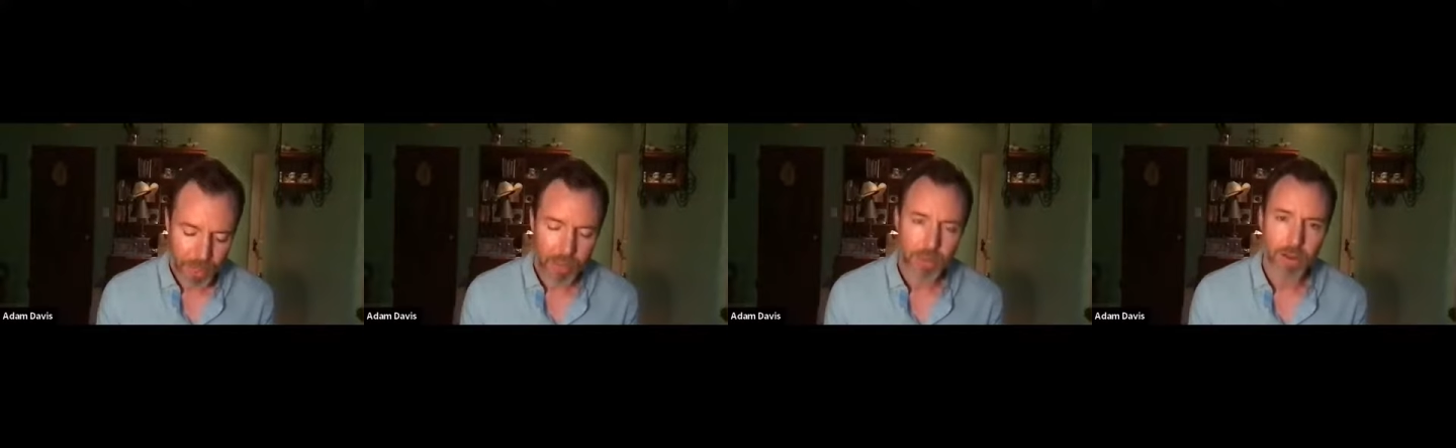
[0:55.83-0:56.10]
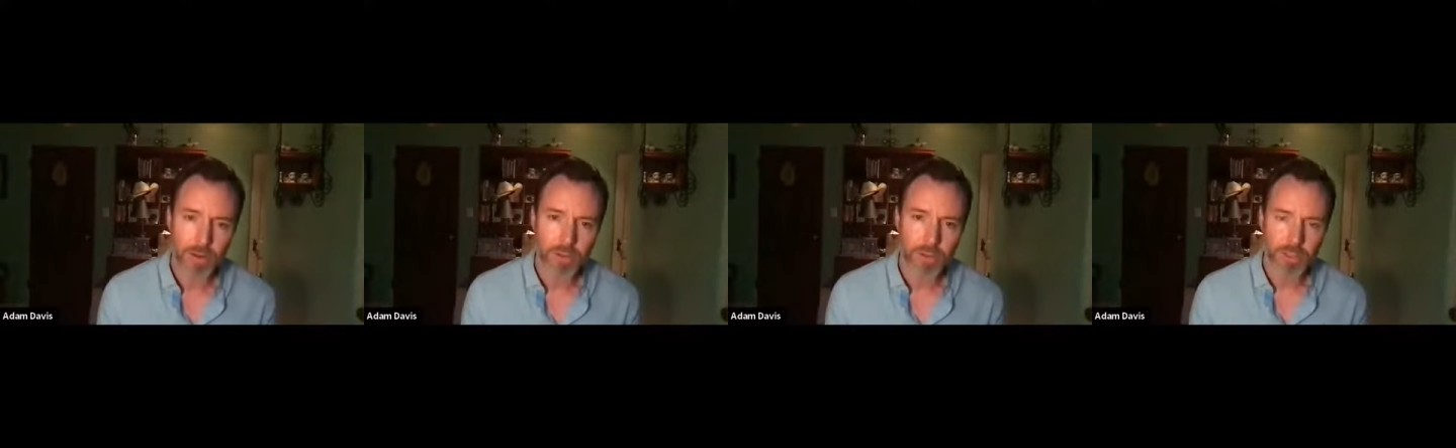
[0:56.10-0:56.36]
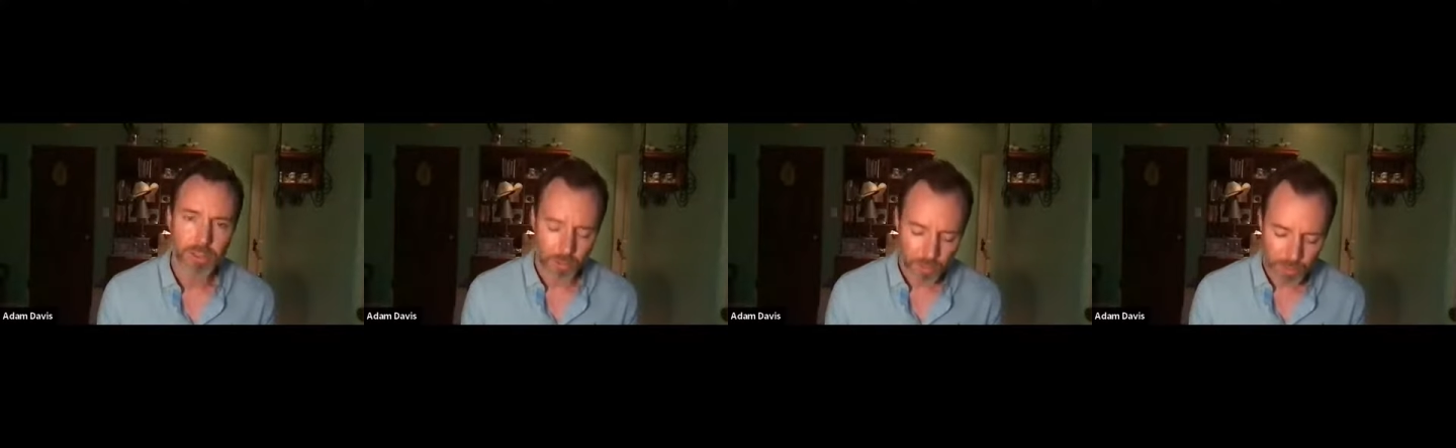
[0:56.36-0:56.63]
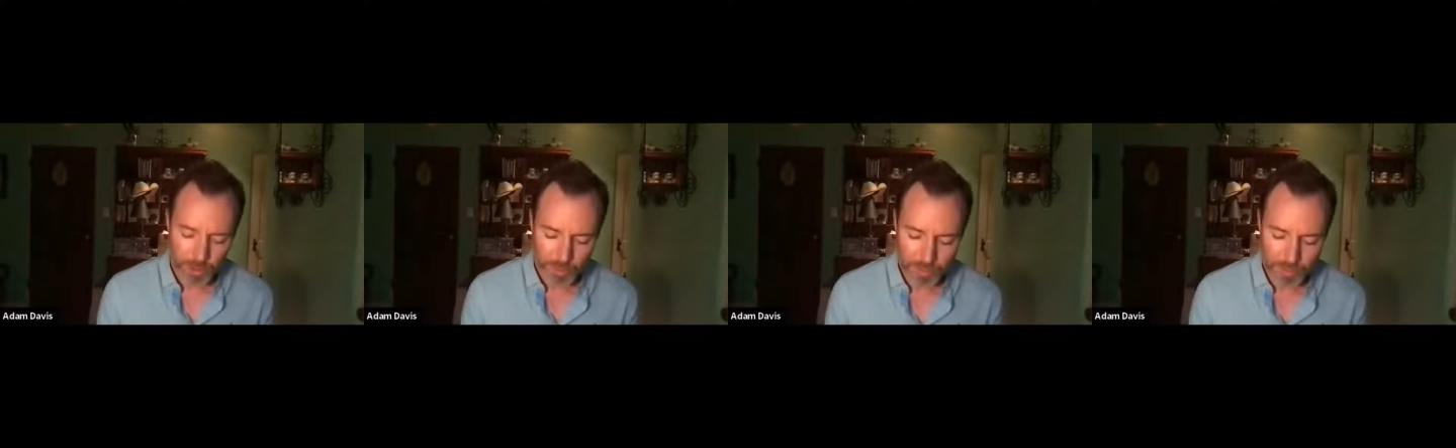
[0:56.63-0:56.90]
Ghosts who
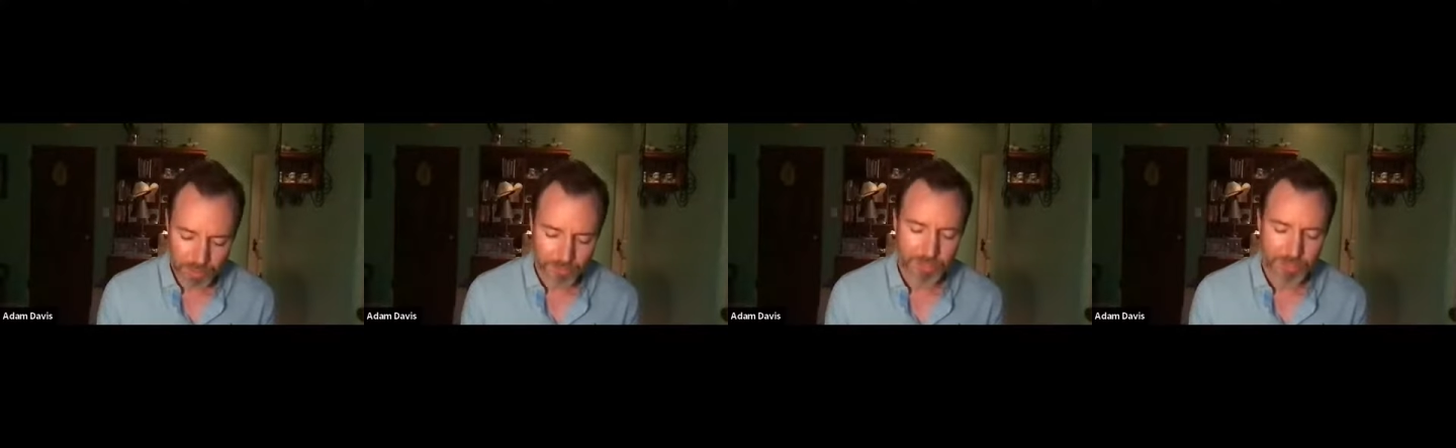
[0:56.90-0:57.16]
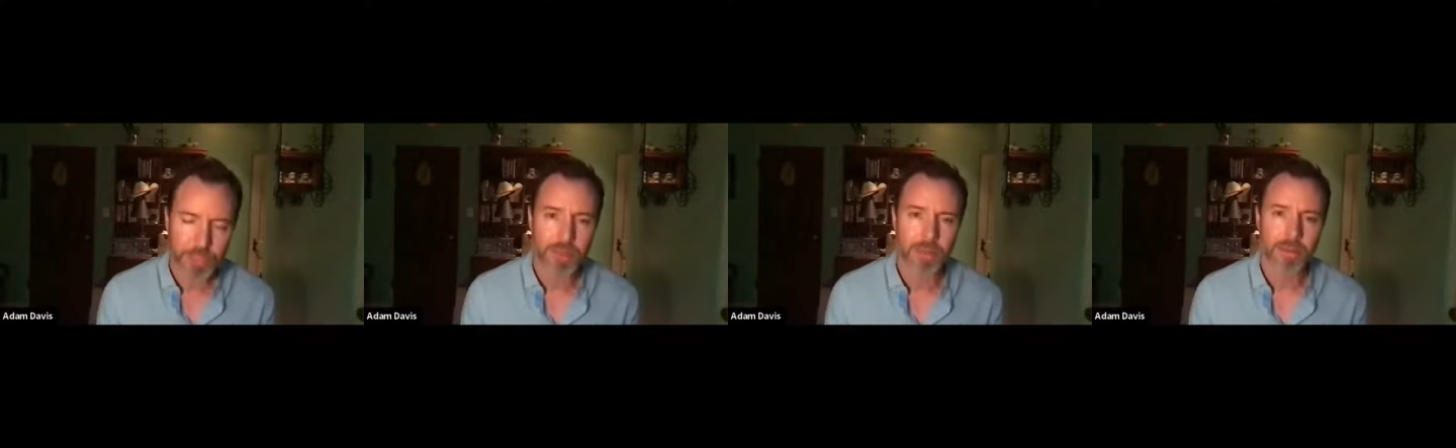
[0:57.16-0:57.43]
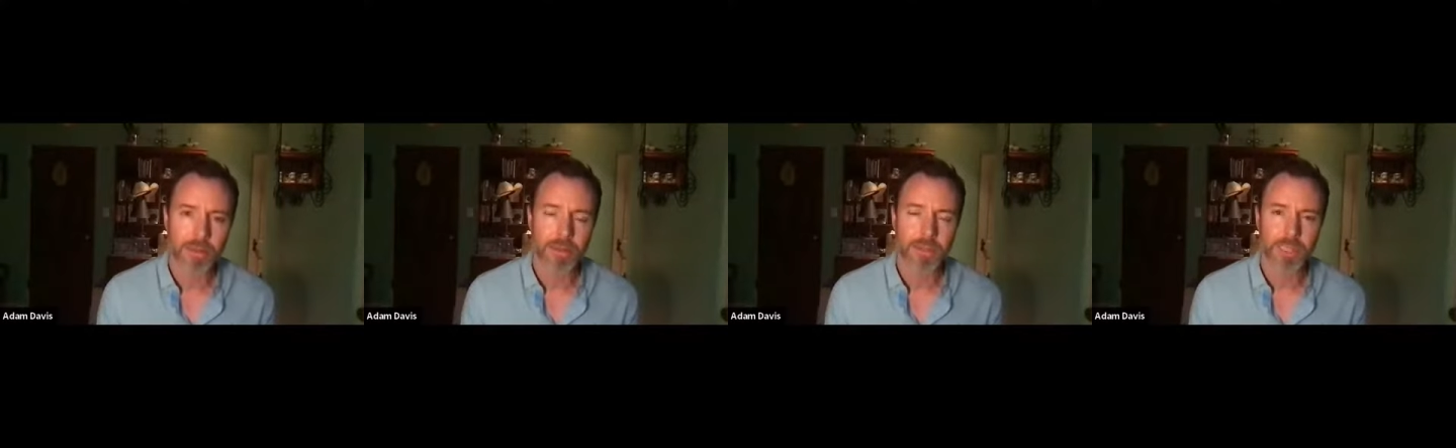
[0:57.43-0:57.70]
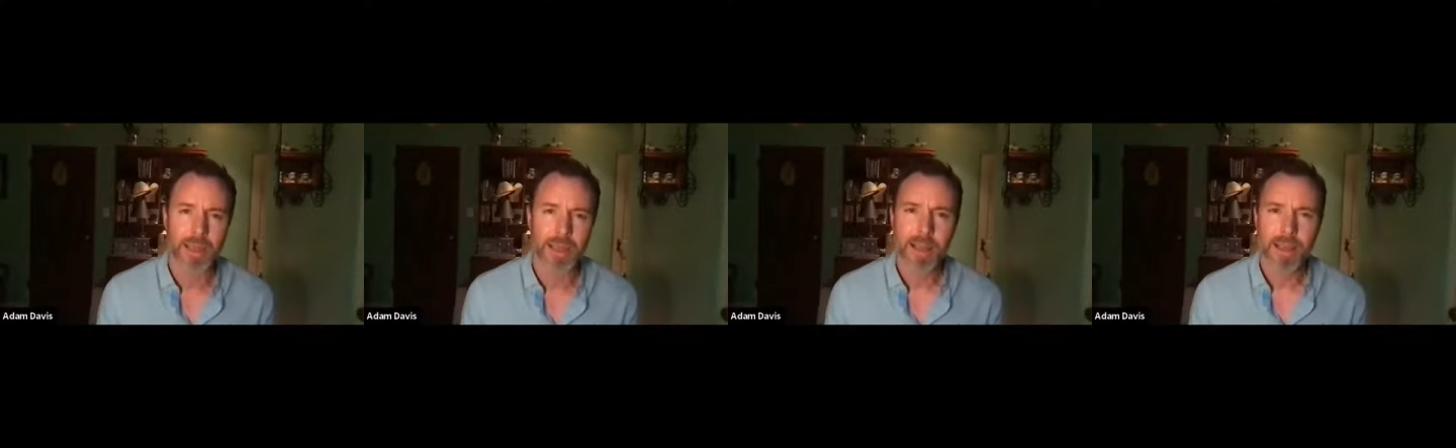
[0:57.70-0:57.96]
speak of skulls
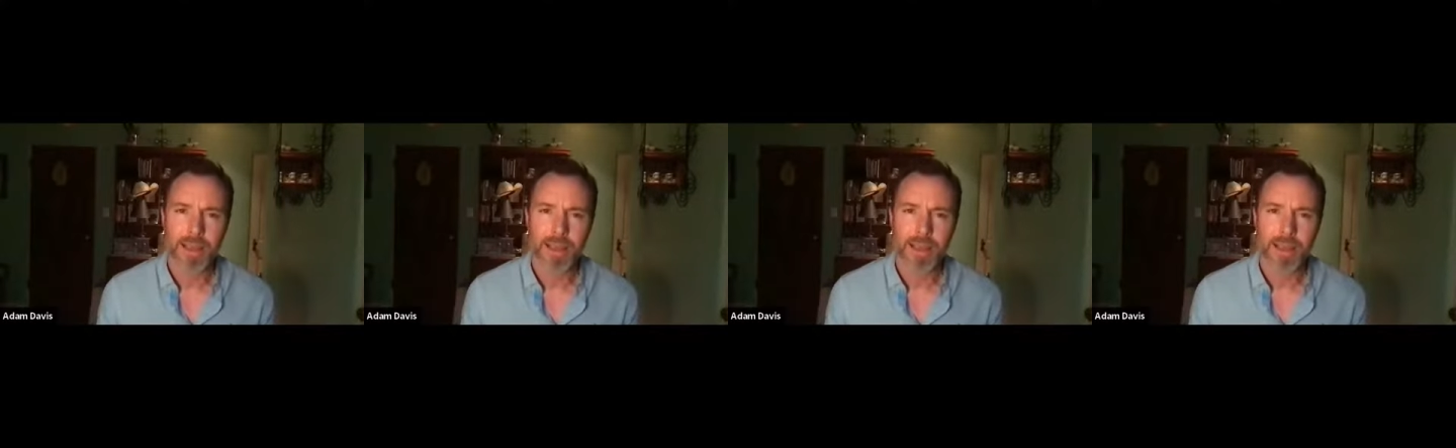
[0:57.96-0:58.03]
in